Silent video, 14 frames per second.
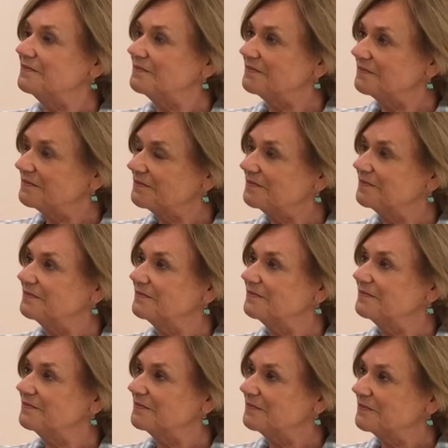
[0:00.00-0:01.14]

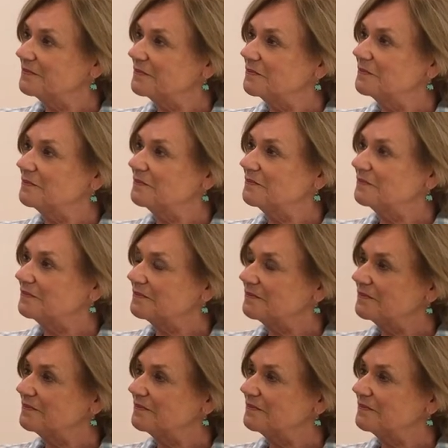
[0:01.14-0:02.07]
This person isn't speaking.